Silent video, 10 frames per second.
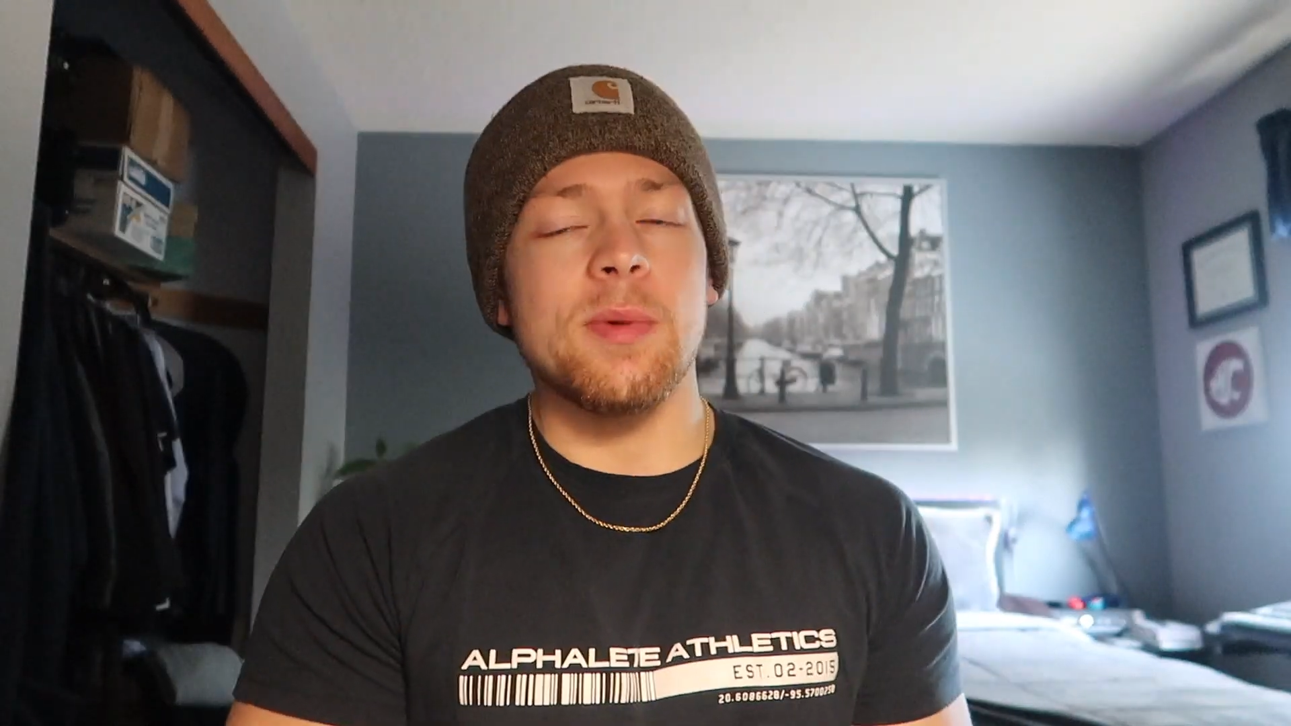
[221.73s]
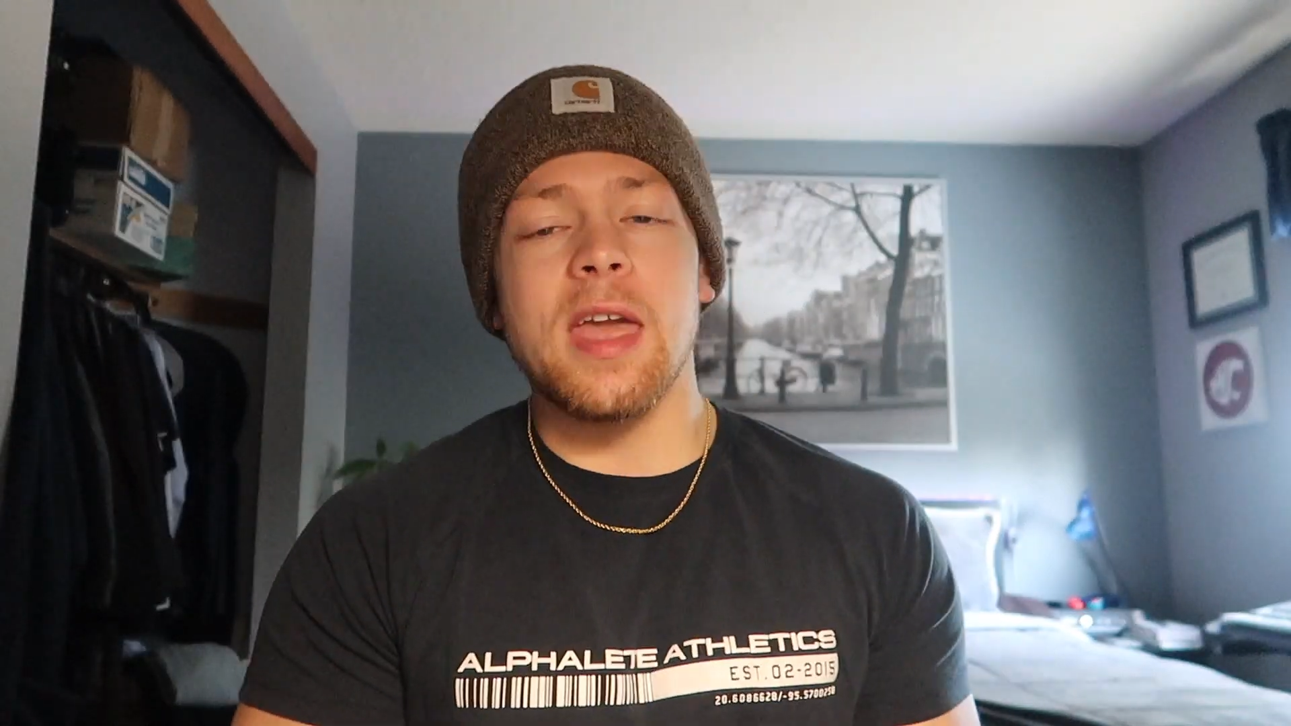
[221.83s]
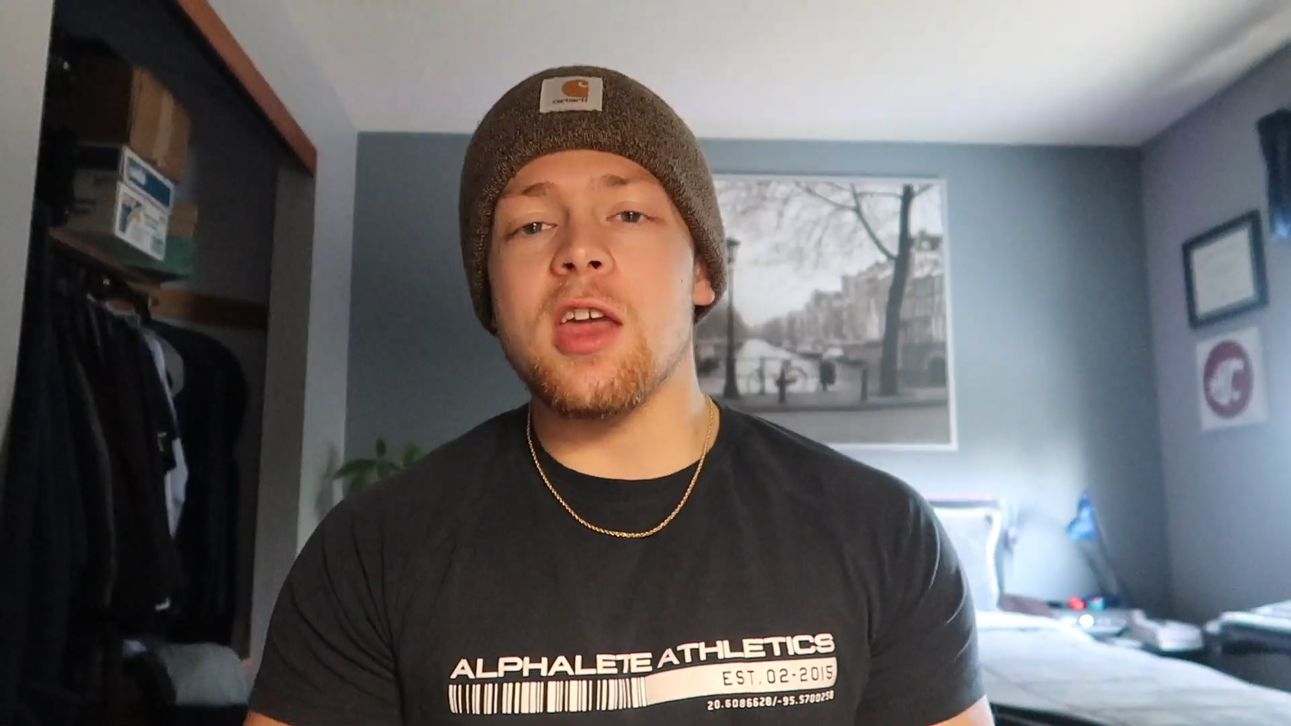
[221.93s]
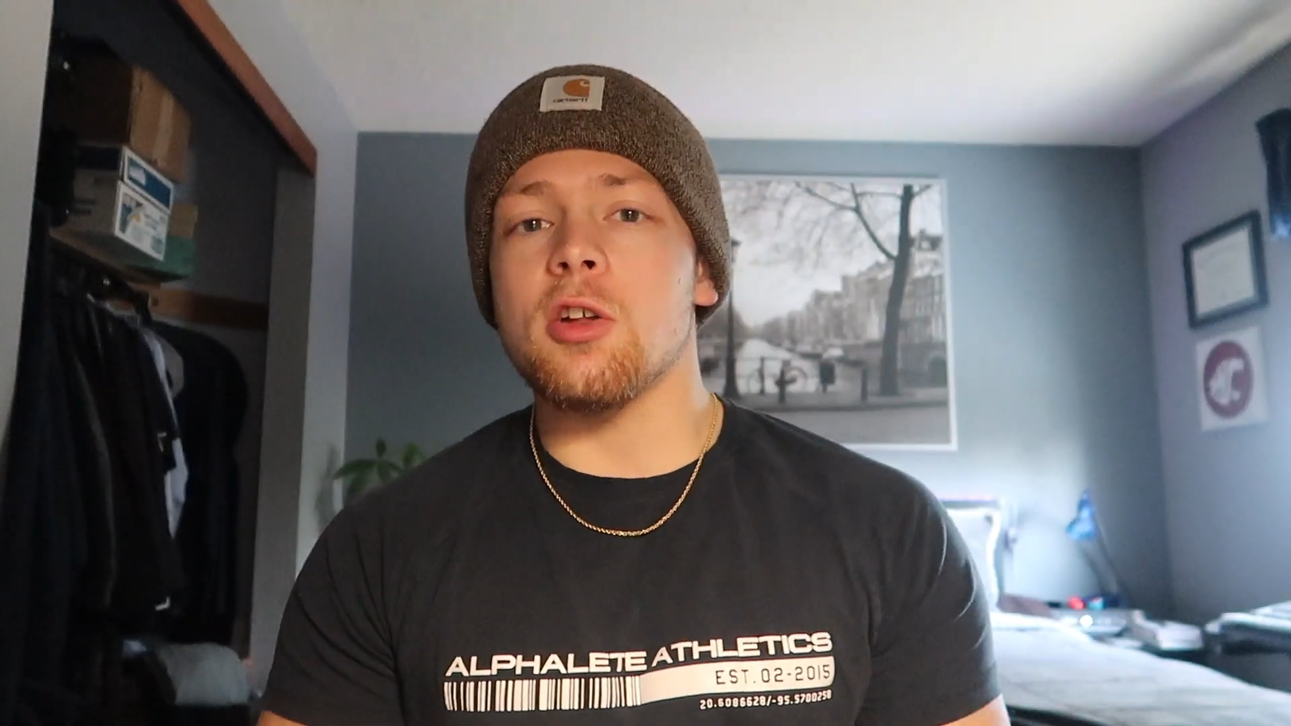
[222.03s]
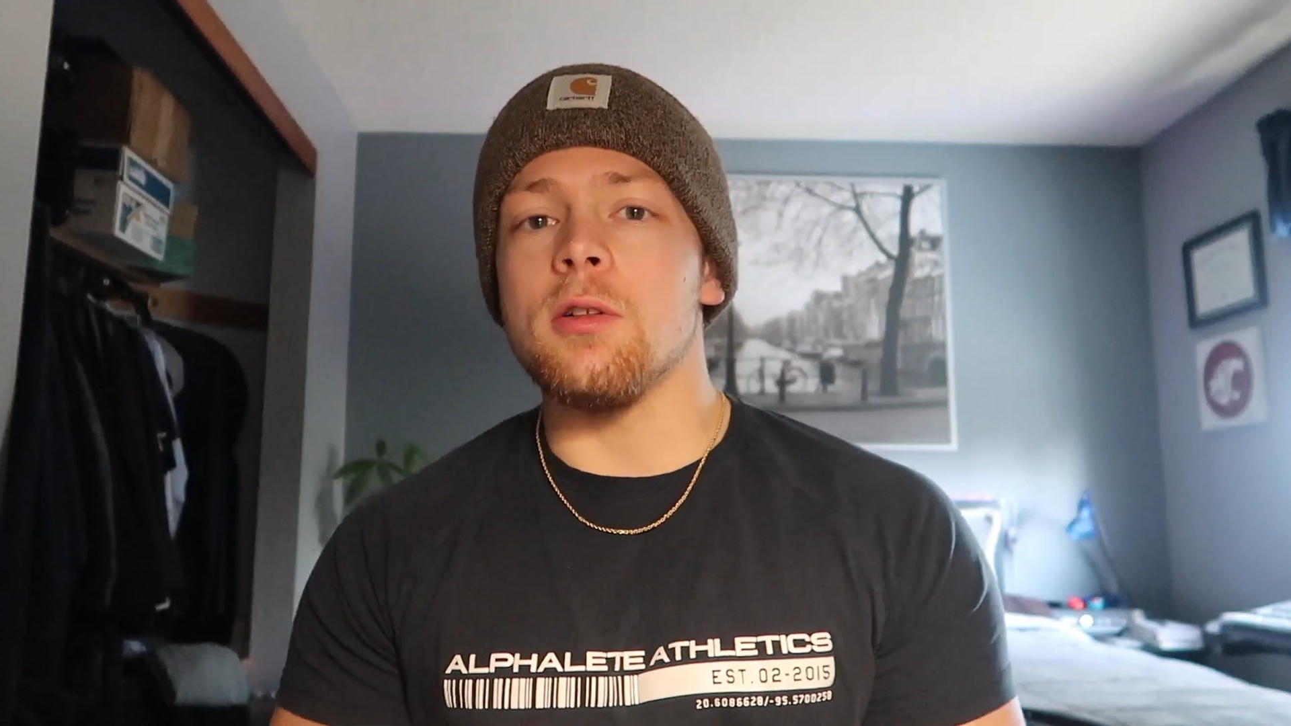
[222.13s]

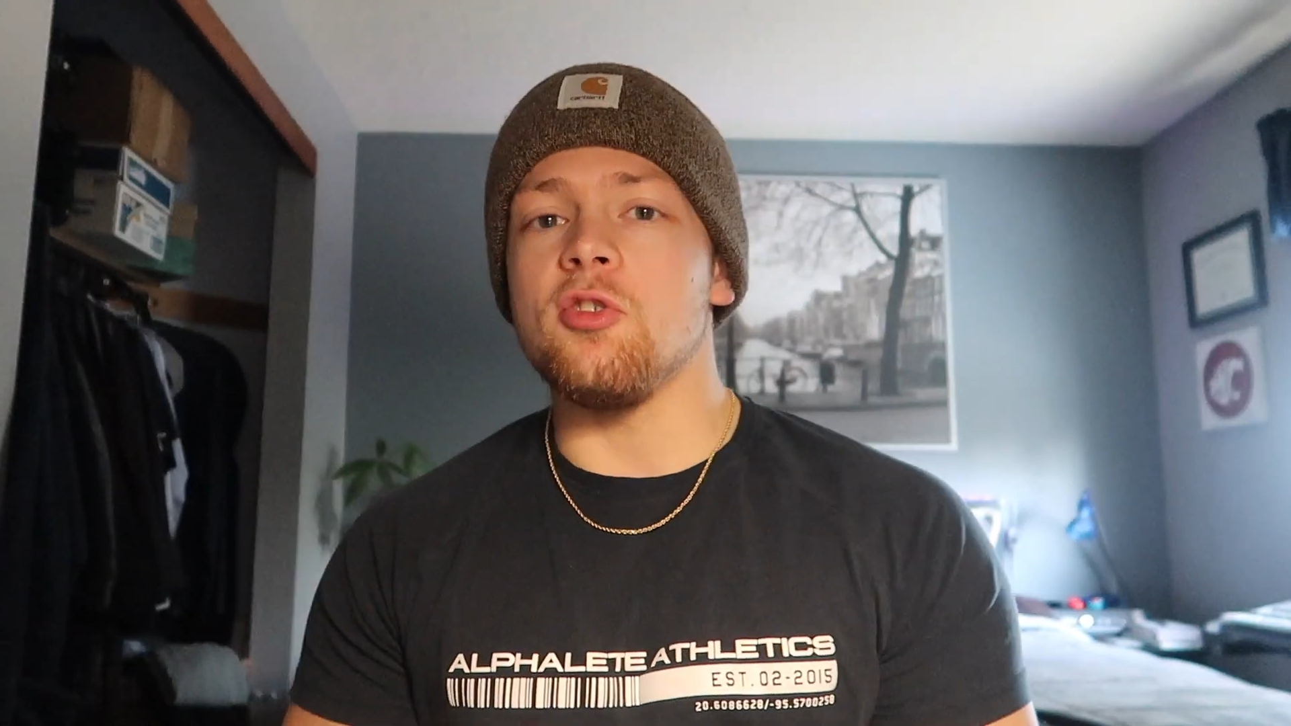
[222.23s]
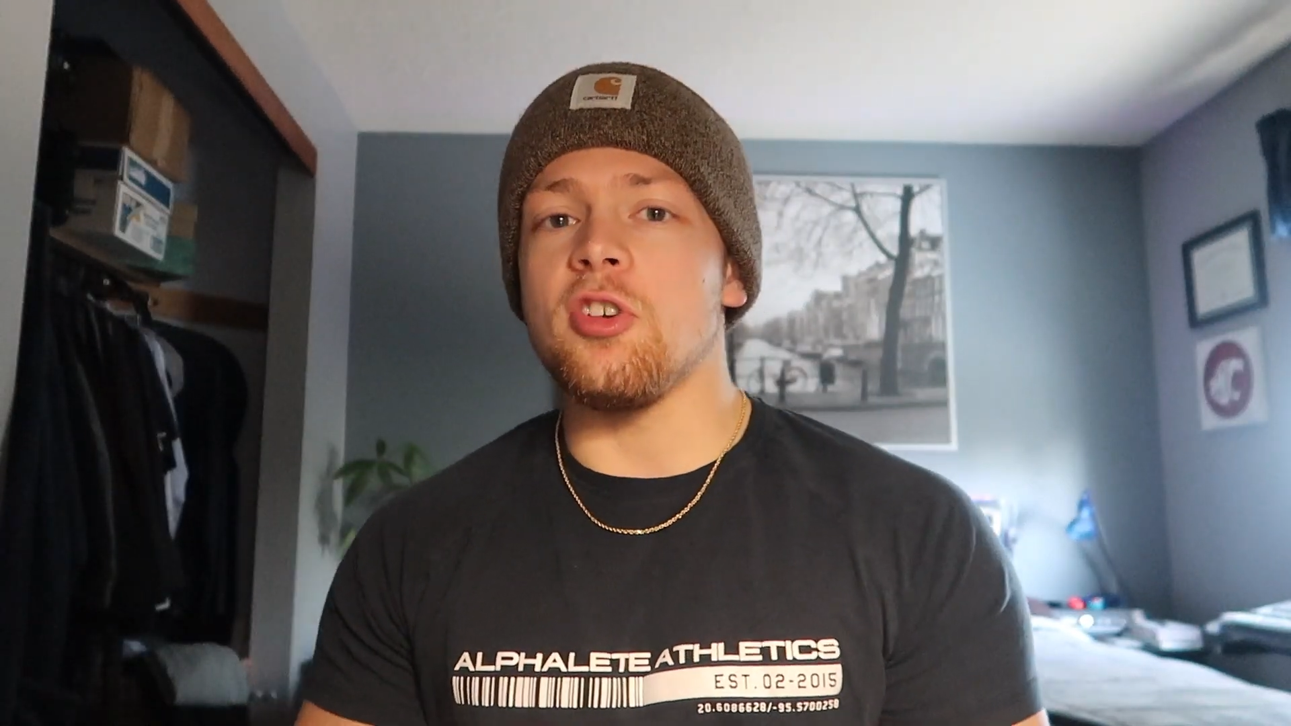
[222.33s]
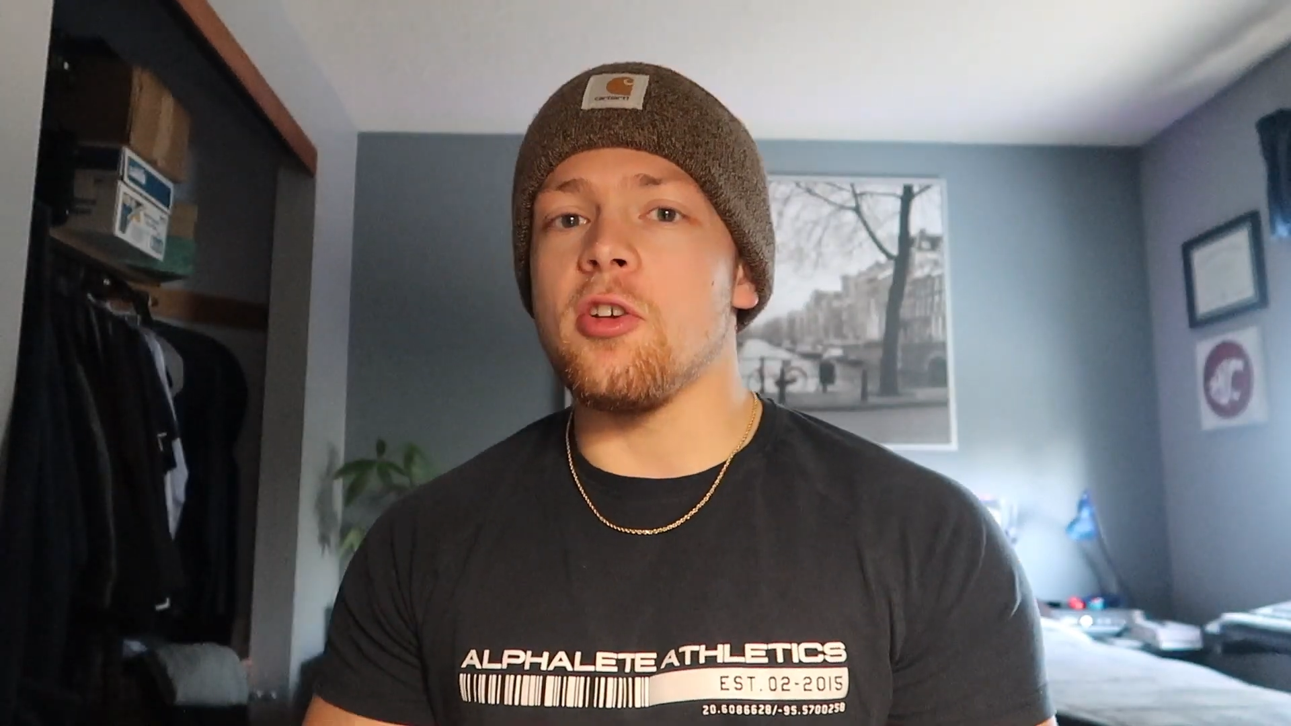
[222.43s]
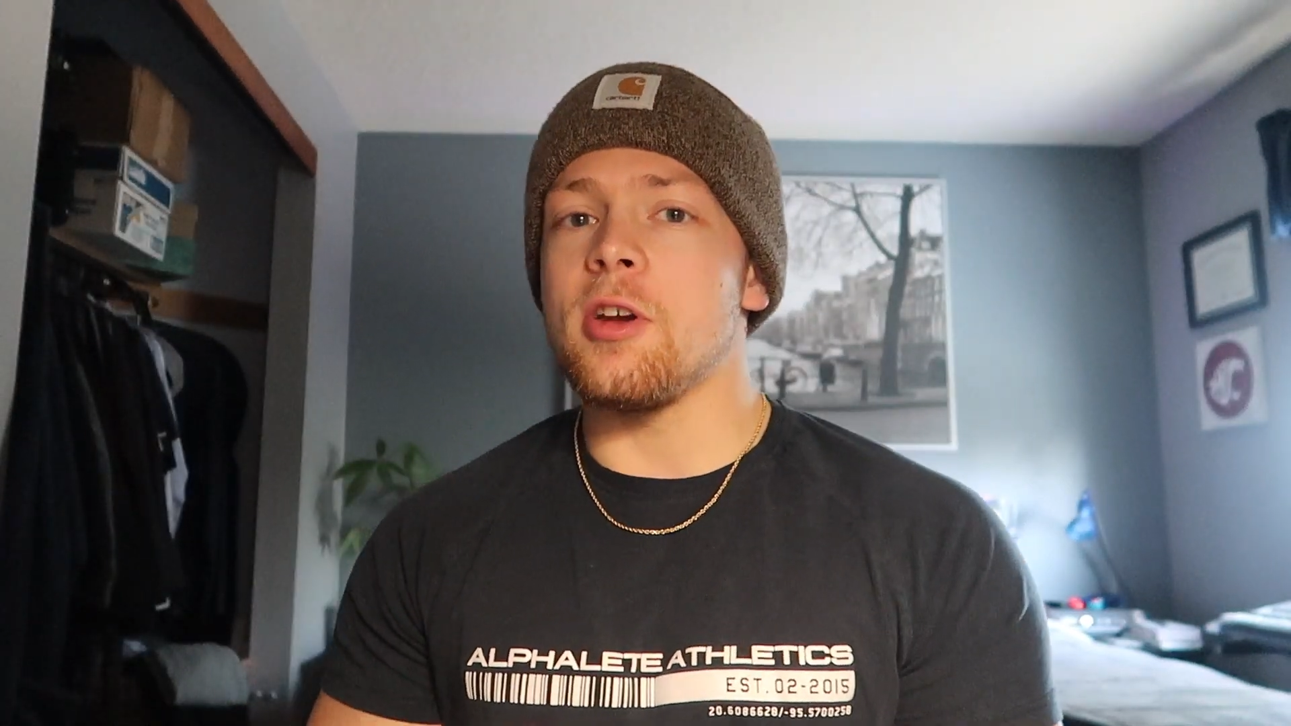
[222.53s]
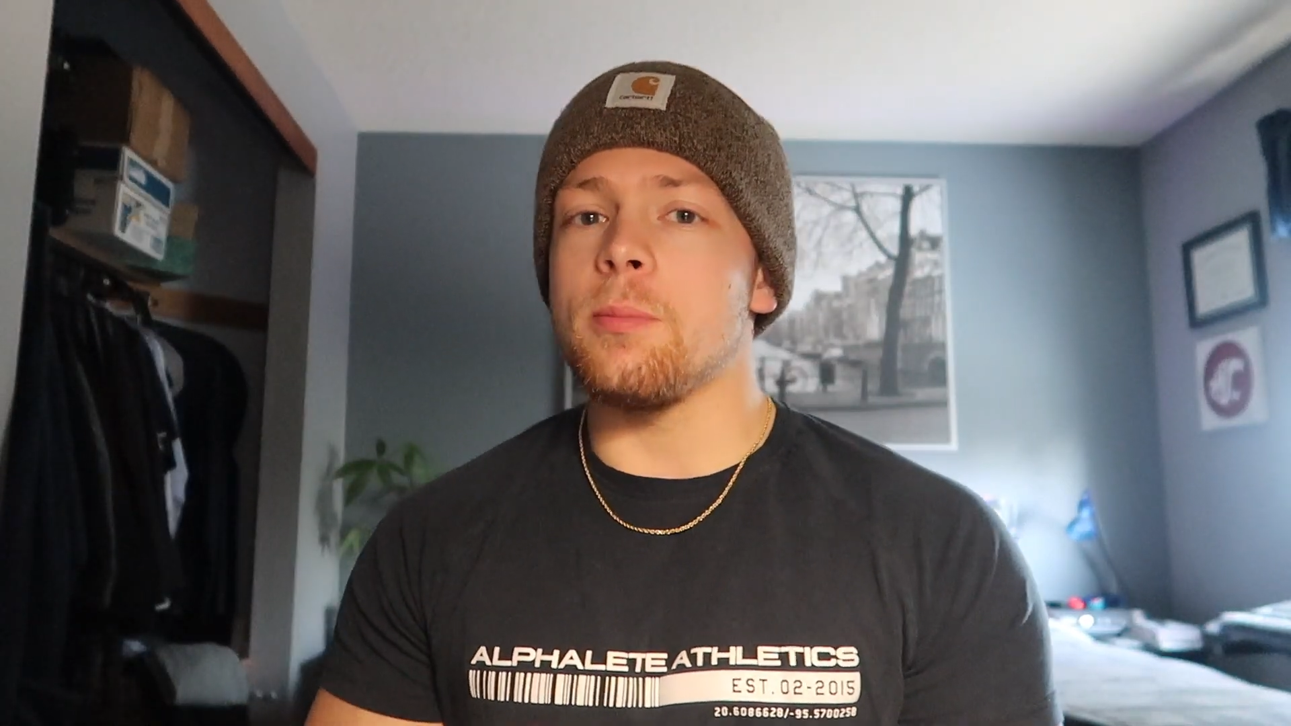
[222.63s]
mechanical
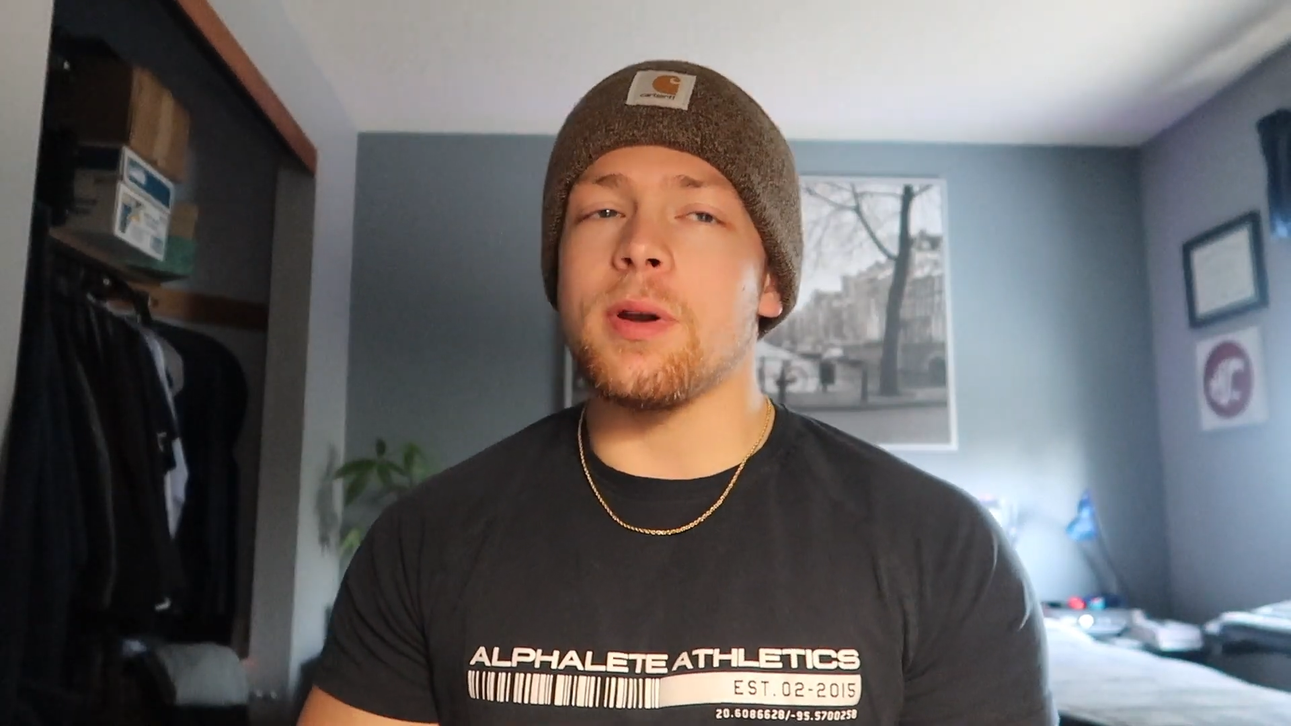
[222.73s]
engineering,